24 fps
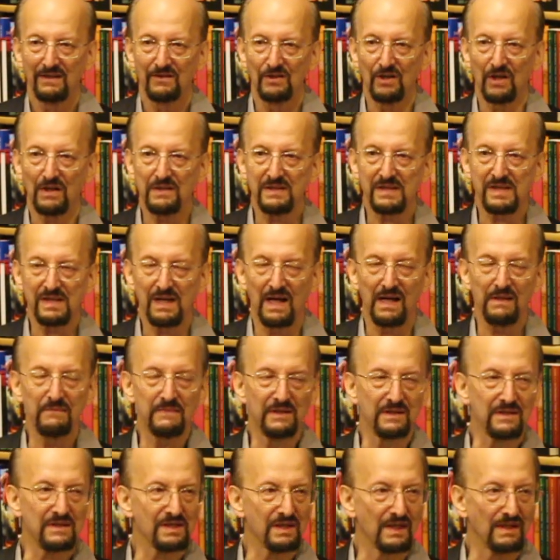John
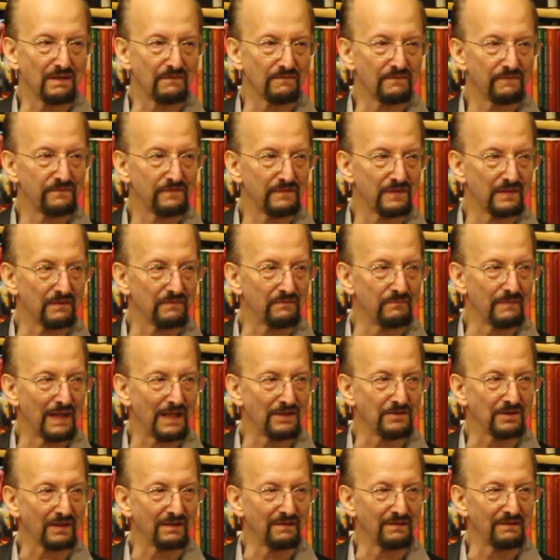Simon said of
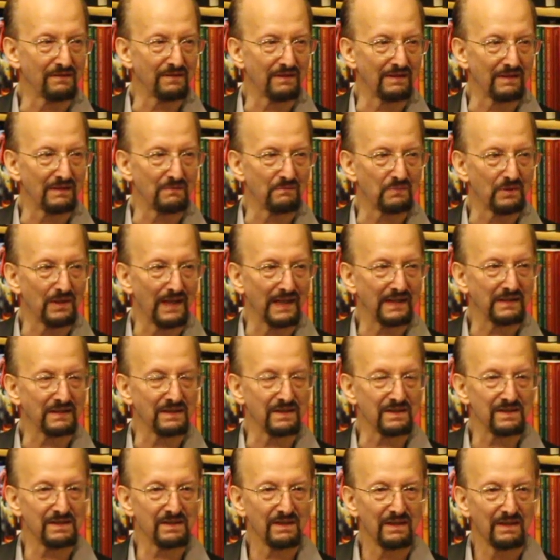Magic in Theory and
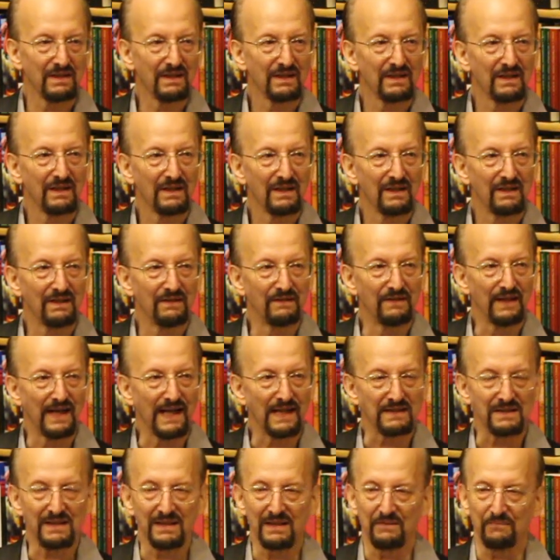Practice
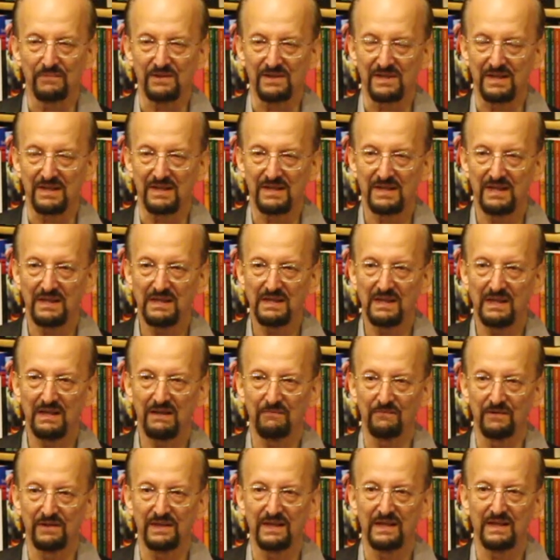that it was a
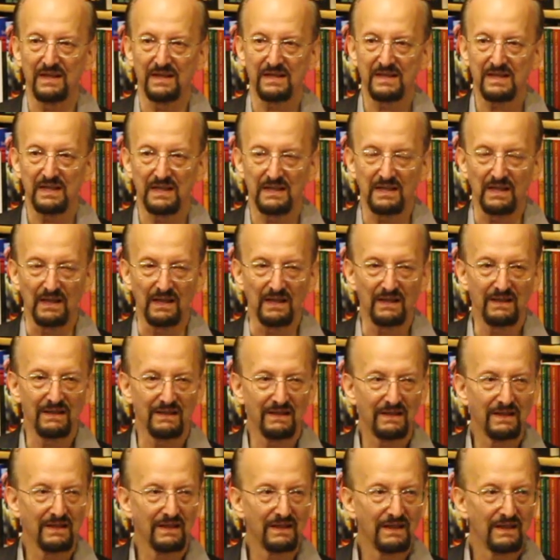city within a city,
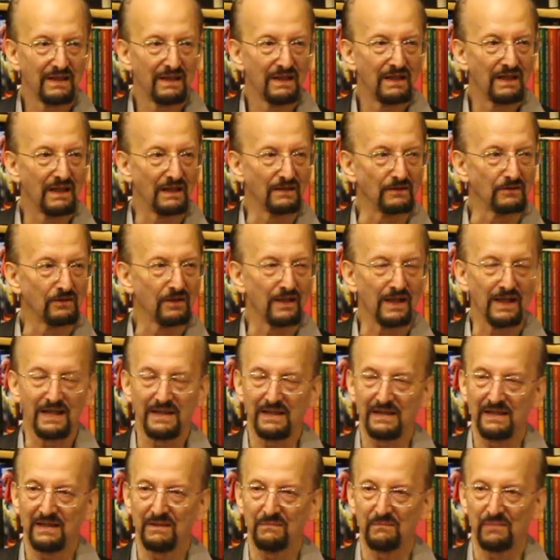and
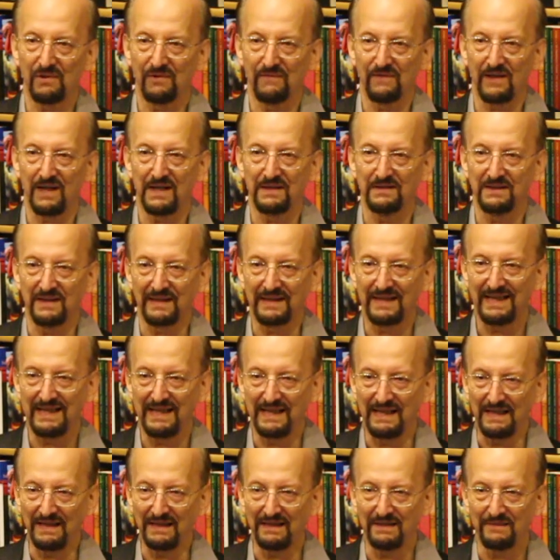Crowley didn't provide the
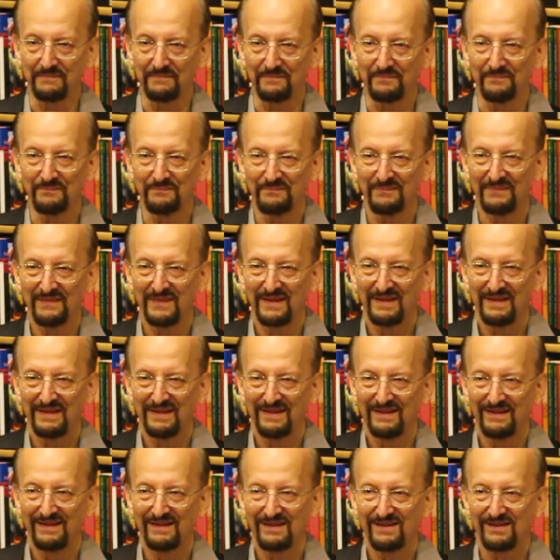key.
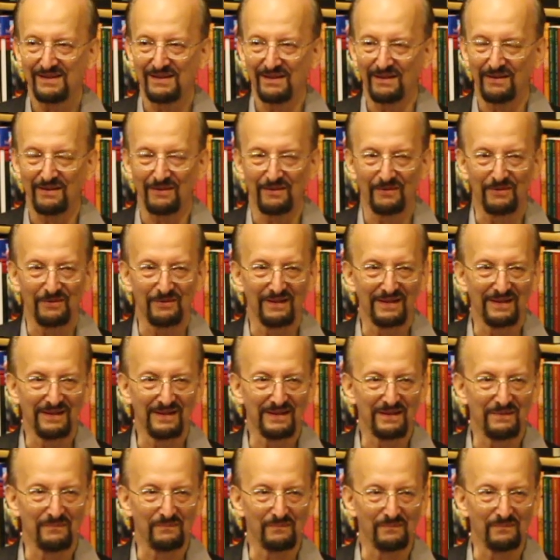So
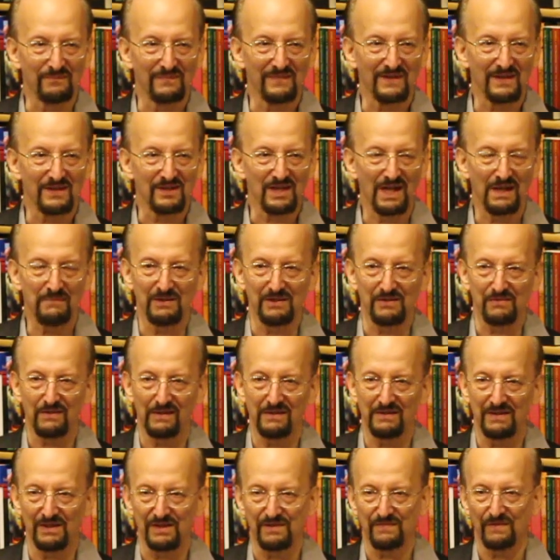Simons
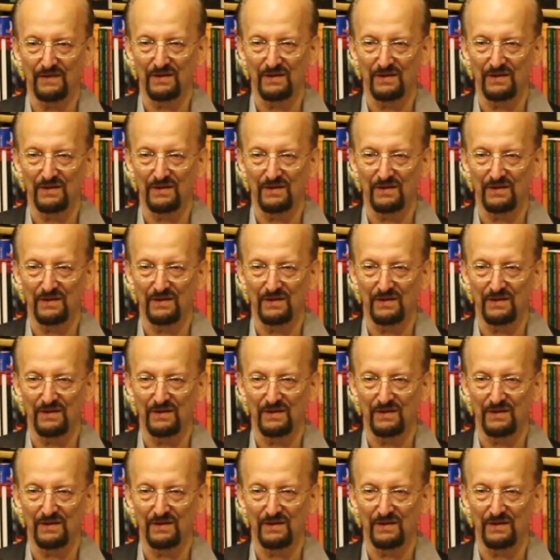wrote his